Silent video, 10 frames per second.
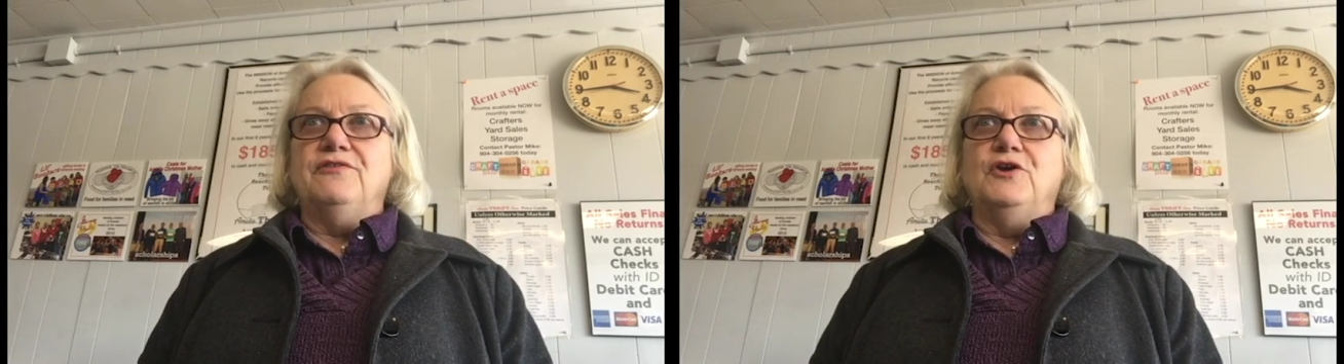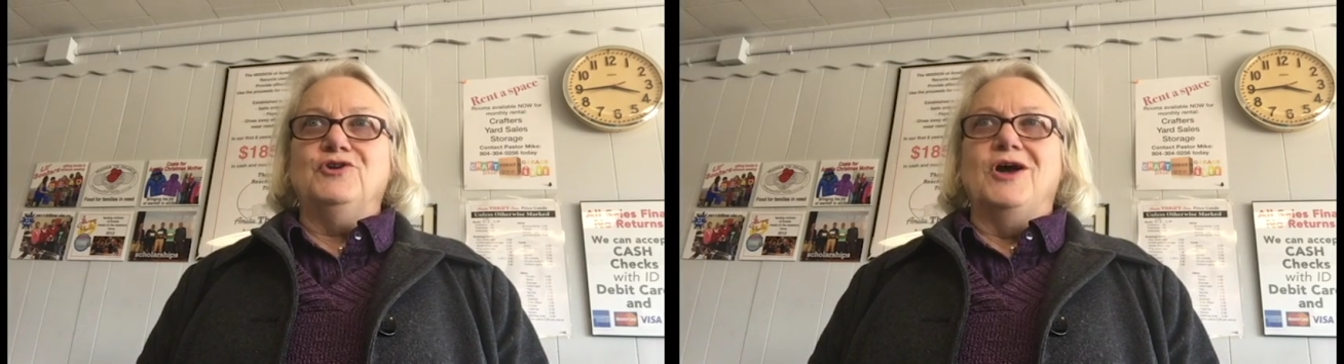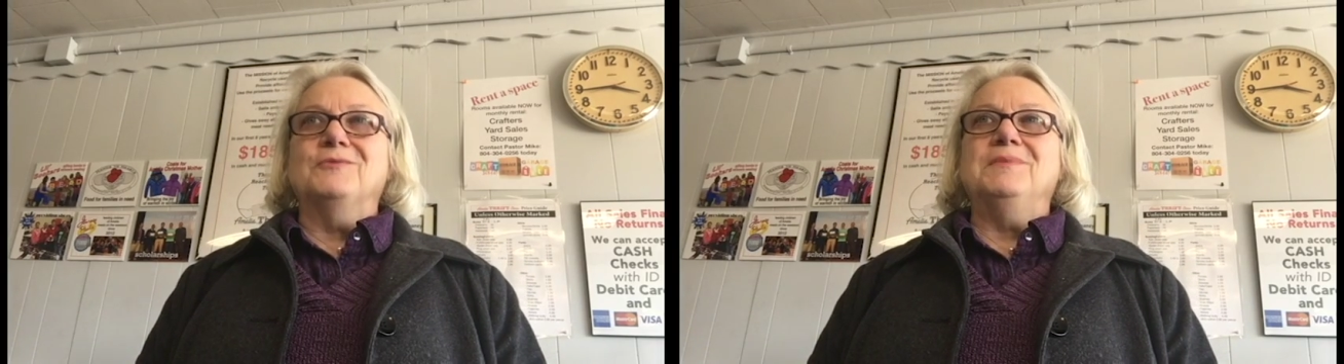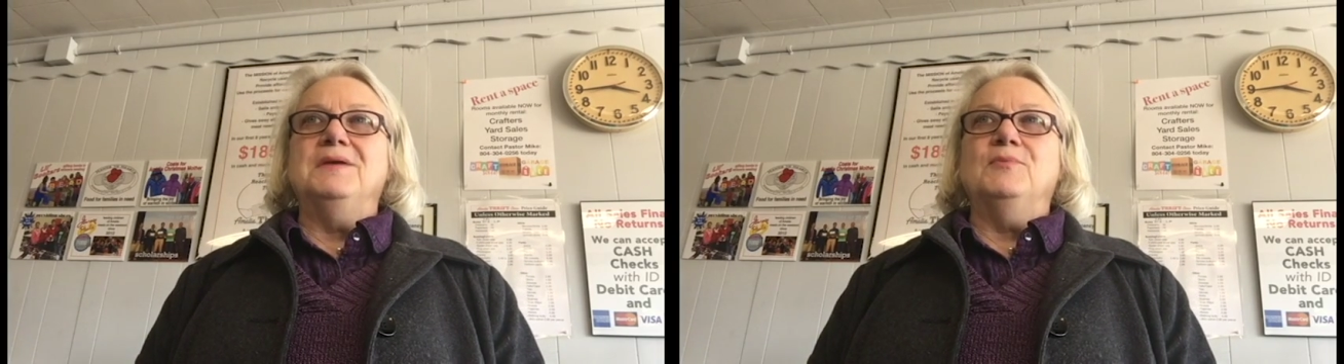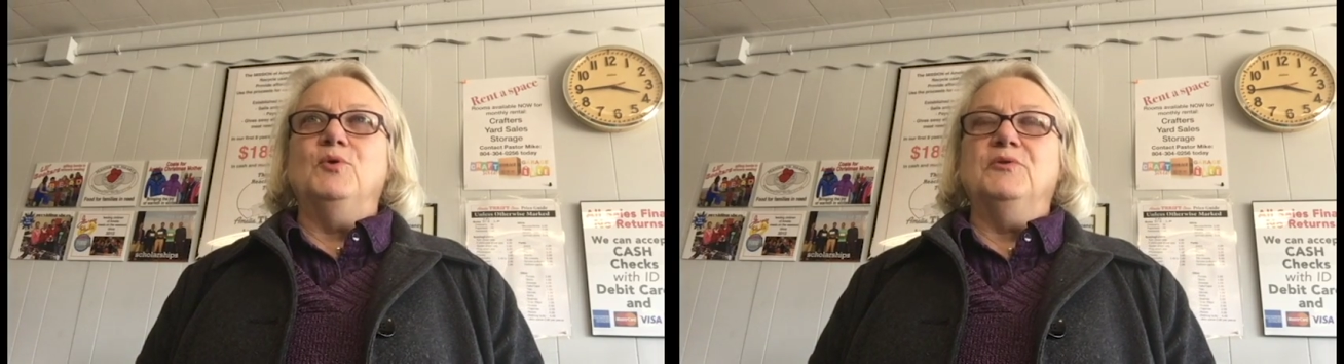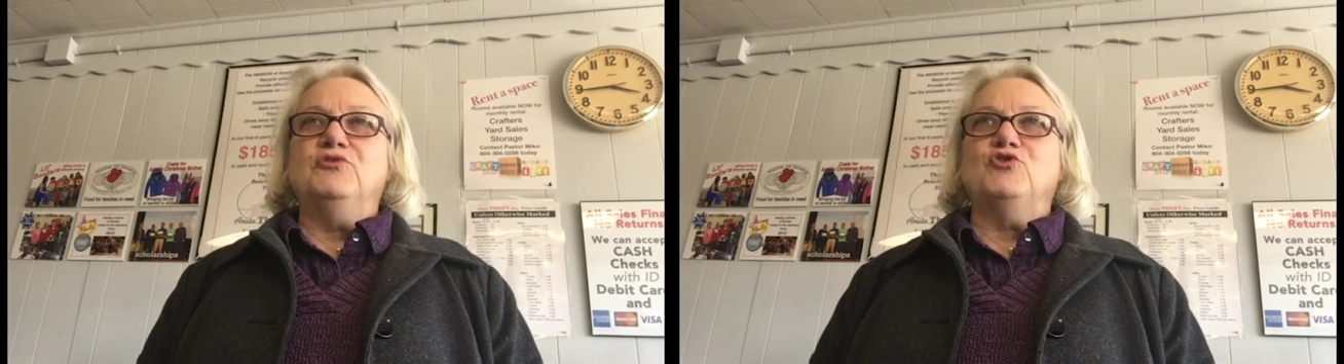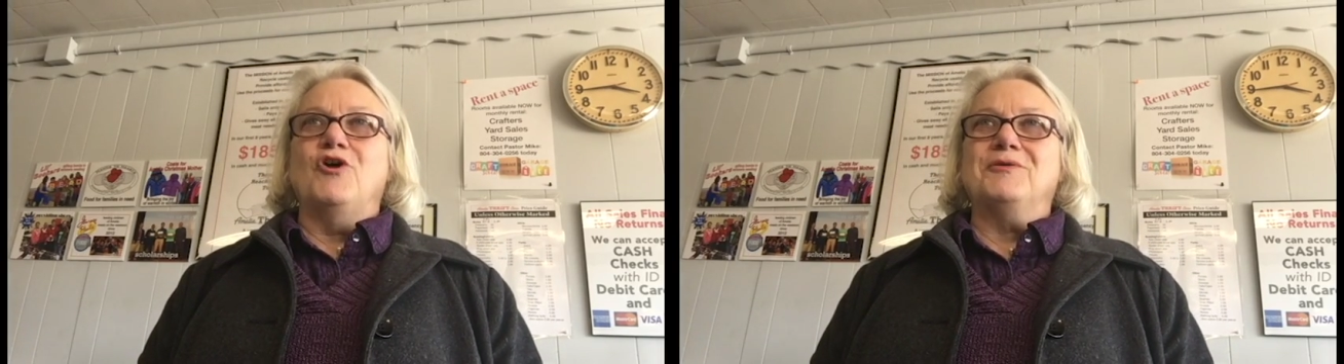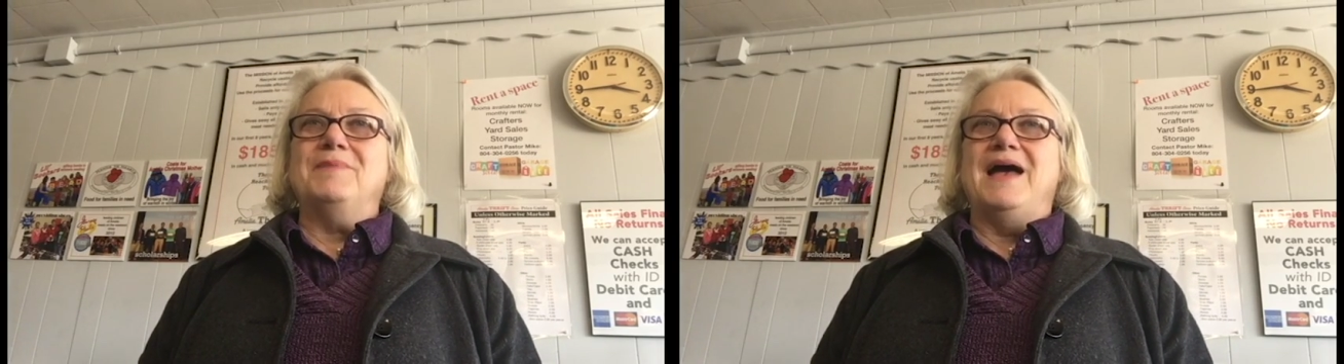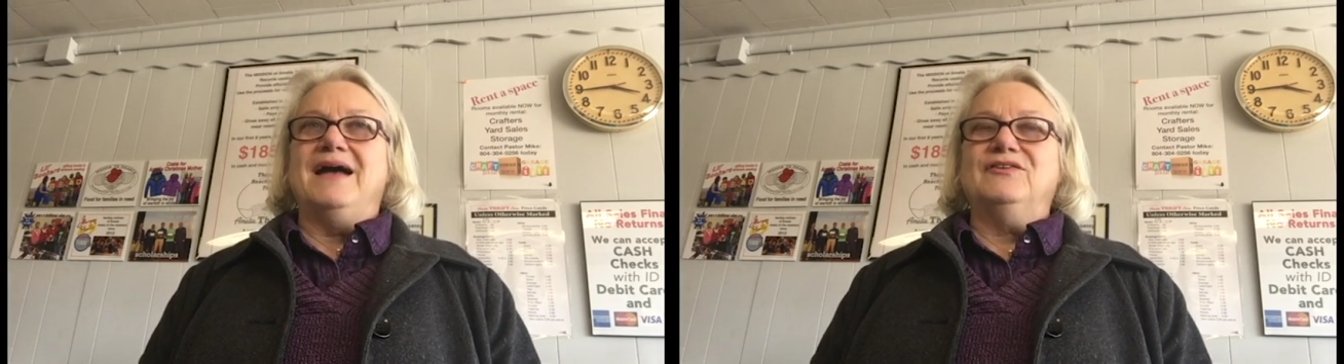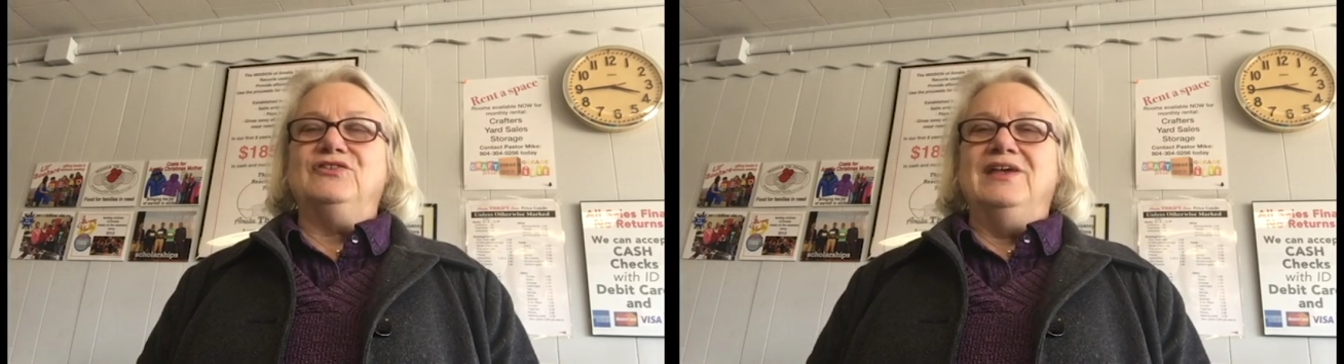they're young people with strong
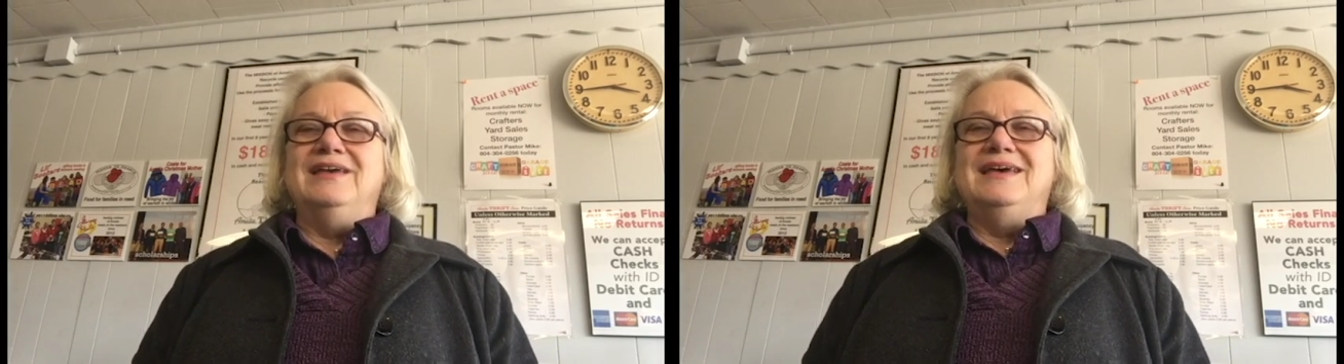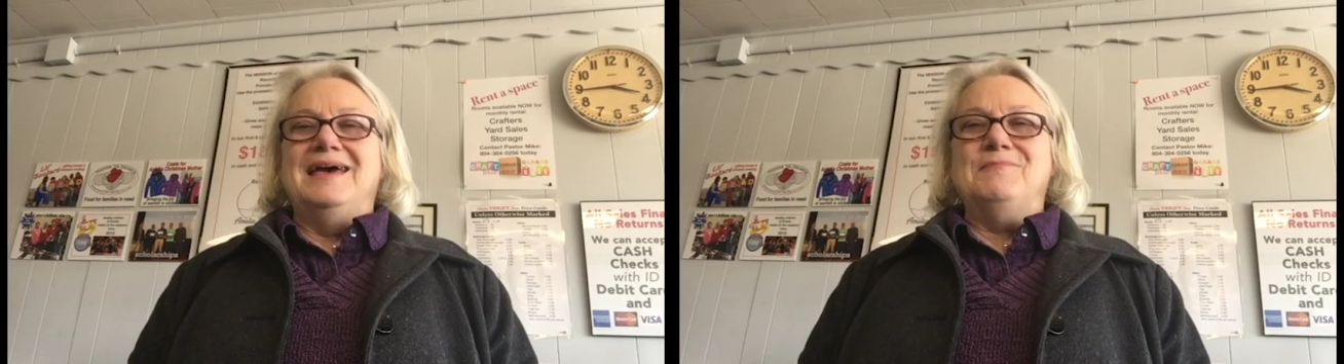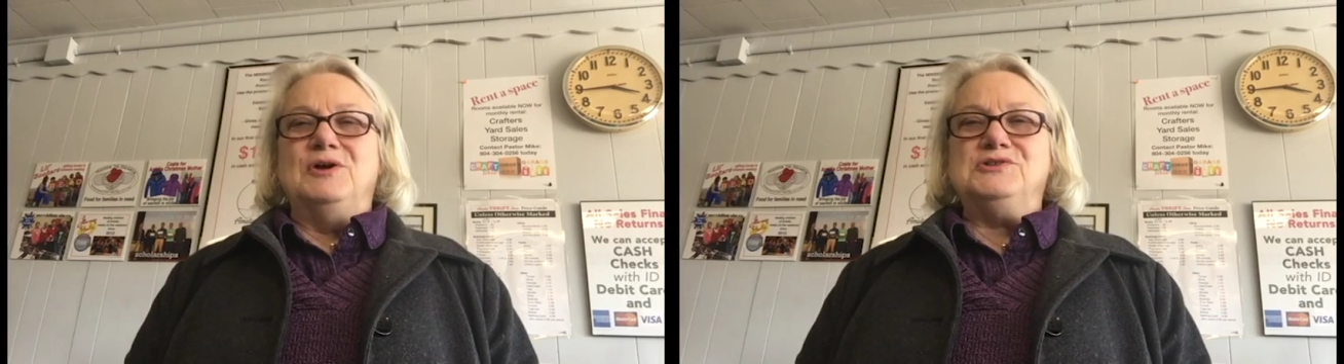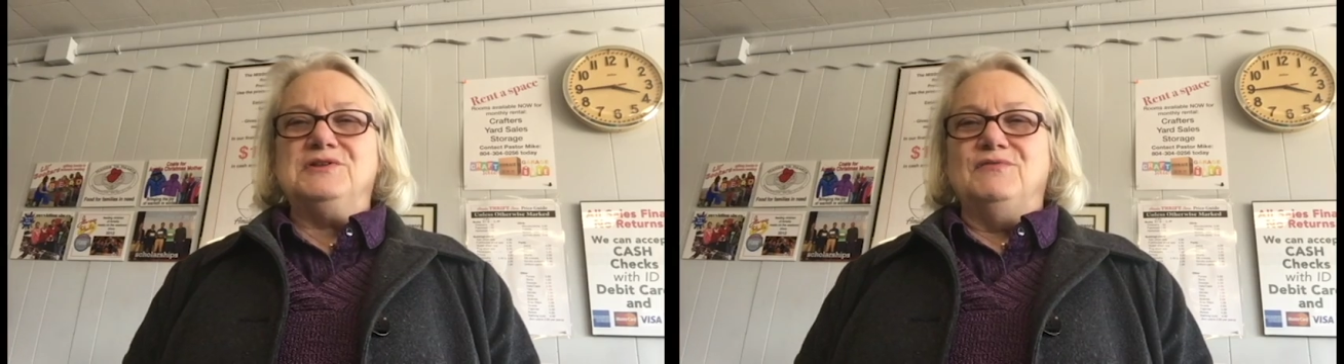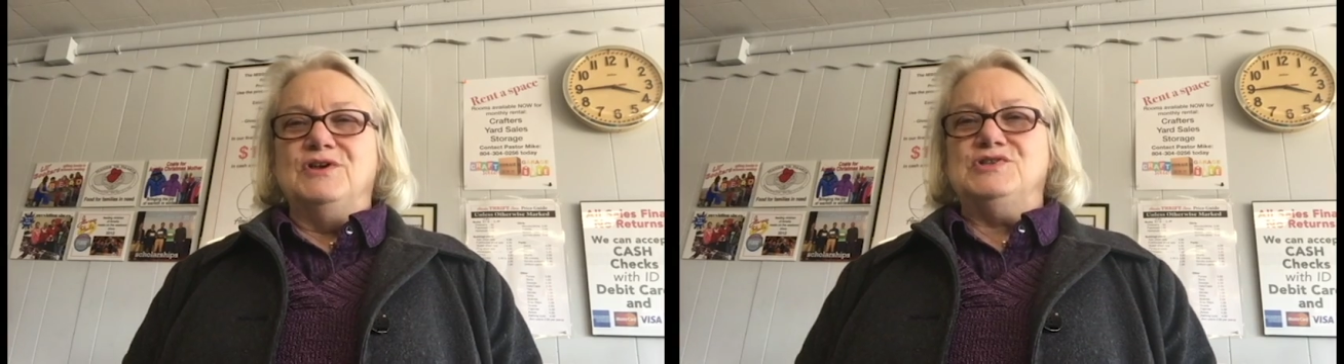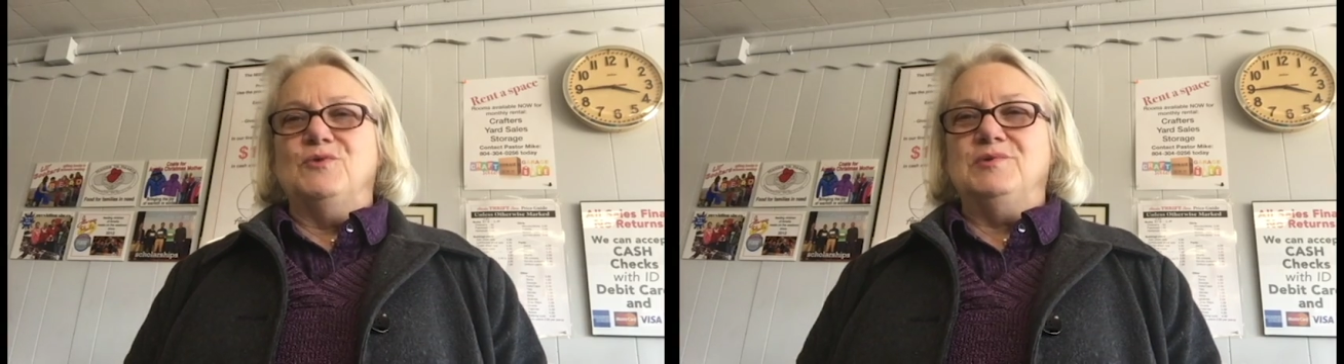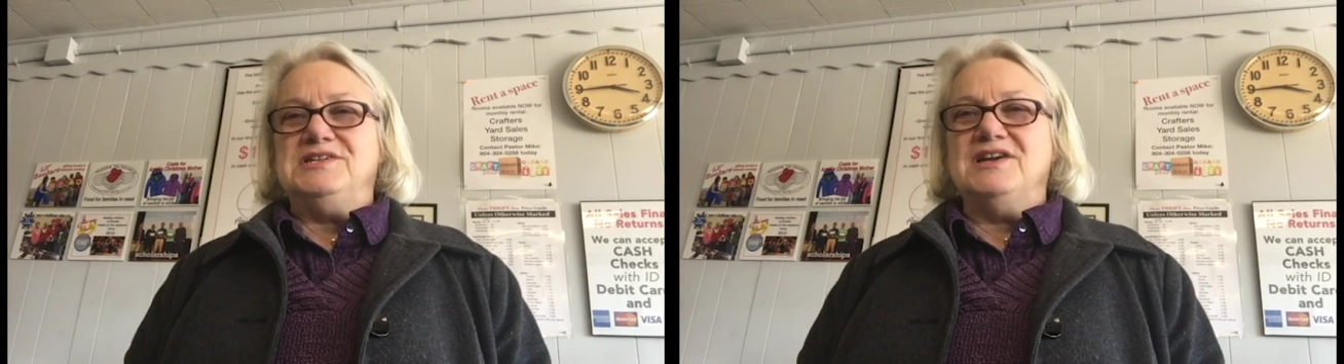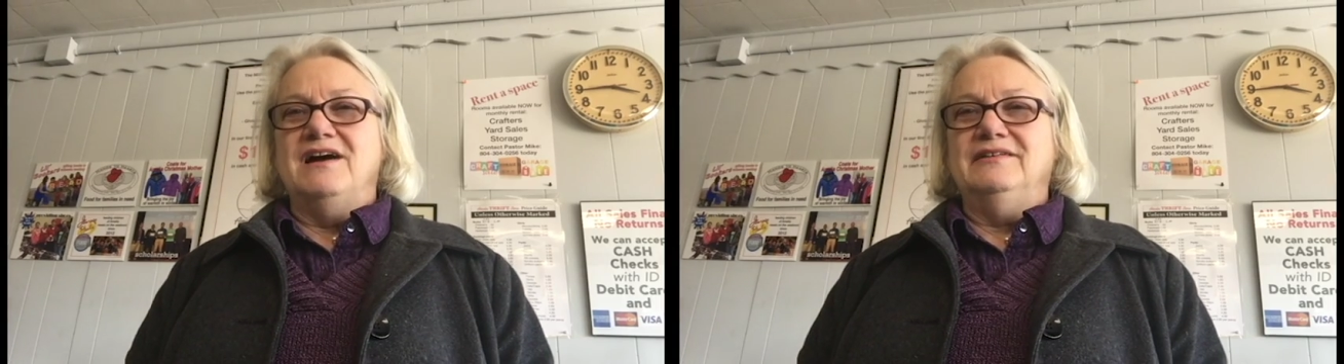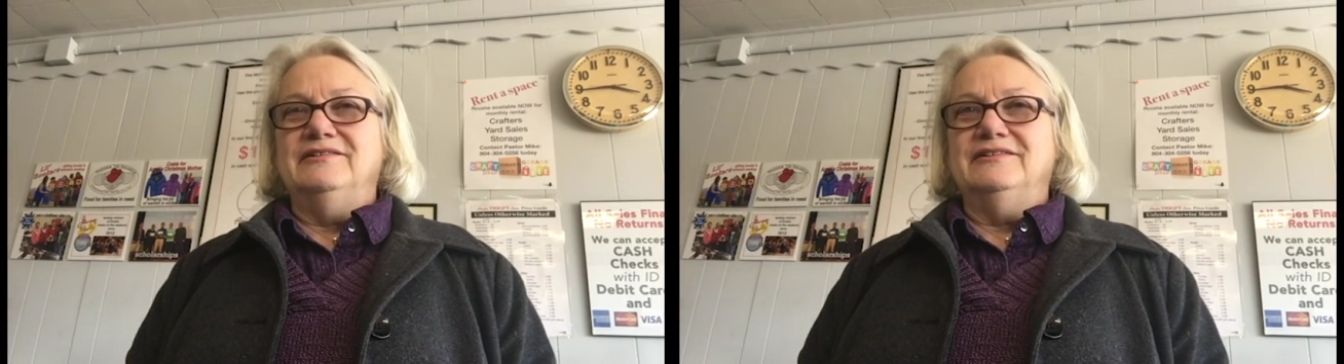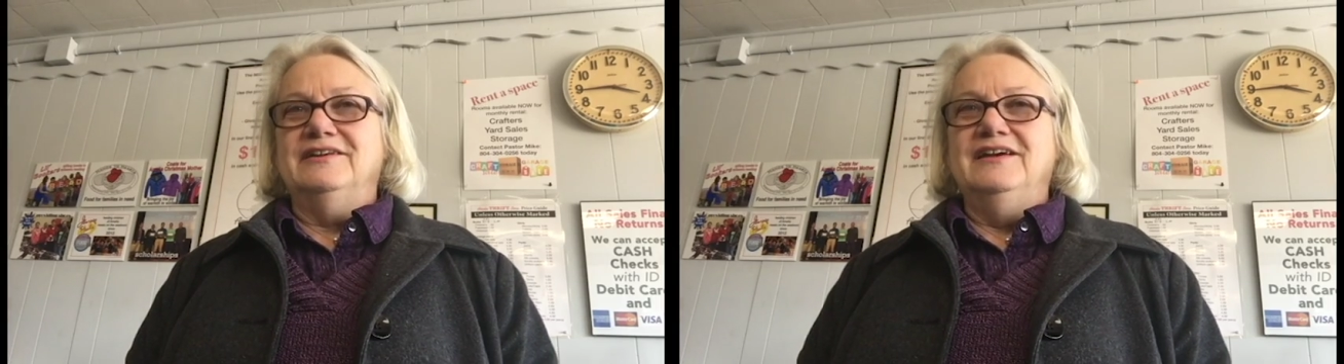backs, and most of us are
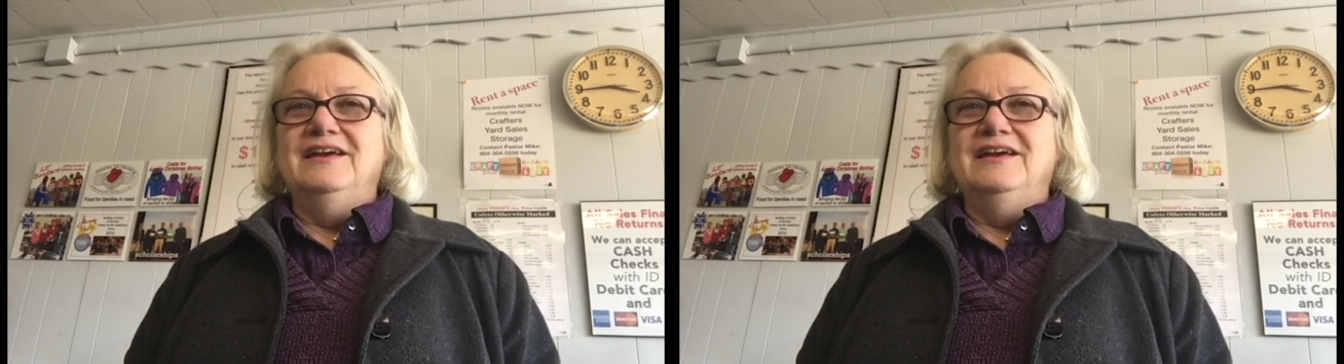retired,